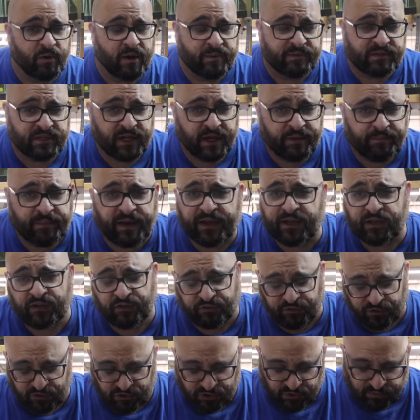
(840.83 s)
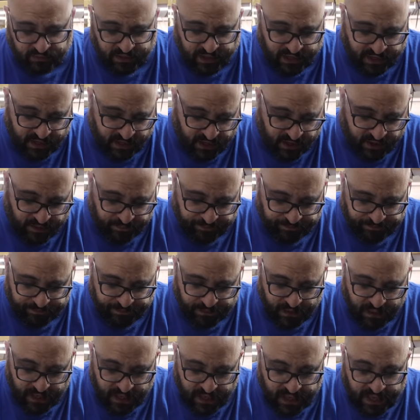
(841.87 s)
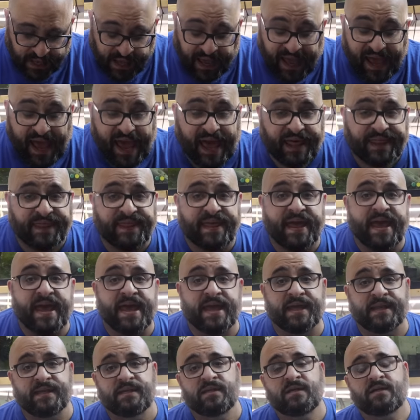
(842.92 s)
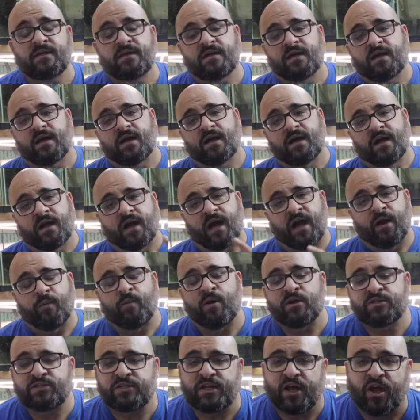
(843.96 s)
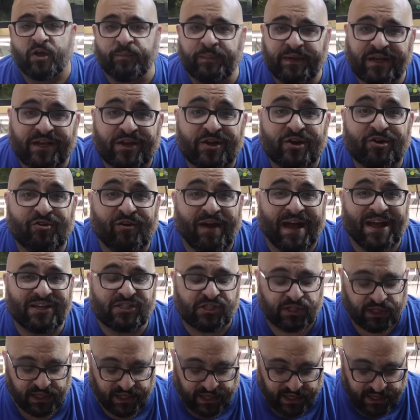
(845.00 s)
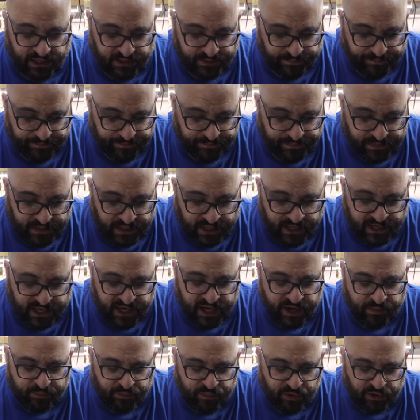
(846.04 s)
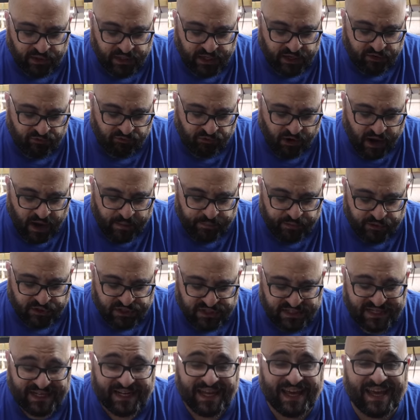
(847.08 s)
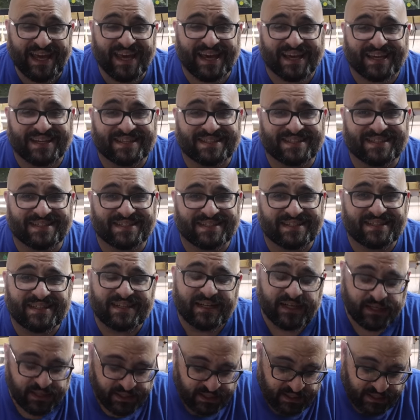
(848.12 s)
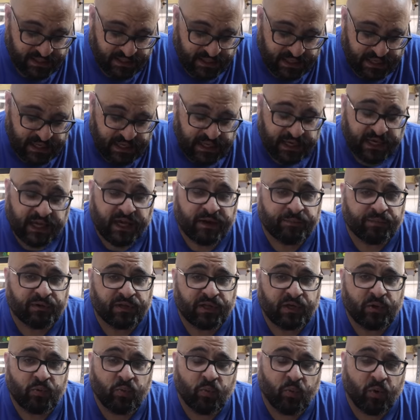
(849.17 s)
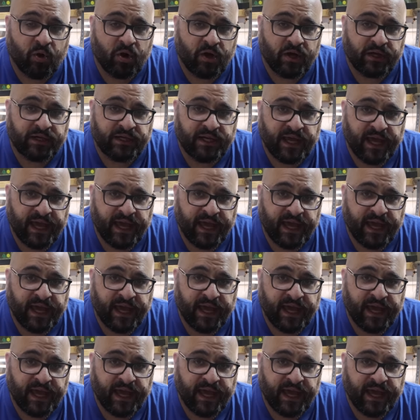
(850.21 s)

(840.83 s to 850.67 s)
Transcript: website, michaelsfishroom.com. And then, I want you to help me congratulate Kimberly Robertson Hicks. Kimberly won